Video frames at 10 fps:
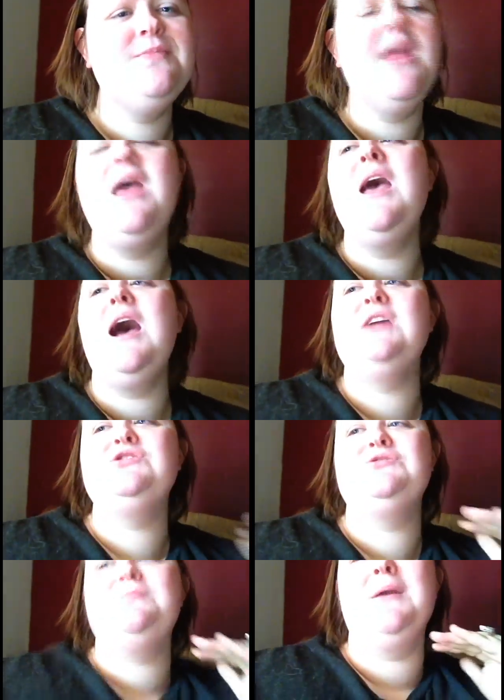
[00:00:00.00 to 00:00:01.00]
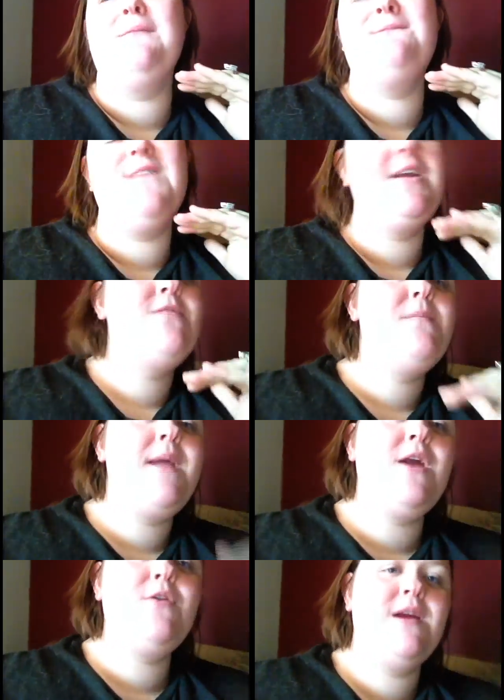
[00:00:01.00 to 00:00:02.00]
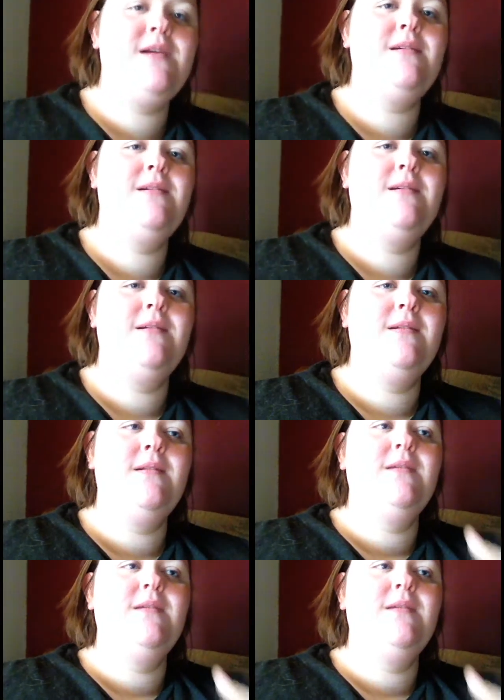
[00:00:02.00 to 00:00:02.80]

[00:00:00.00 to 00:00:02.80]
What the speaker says: I chose my favorite pairing in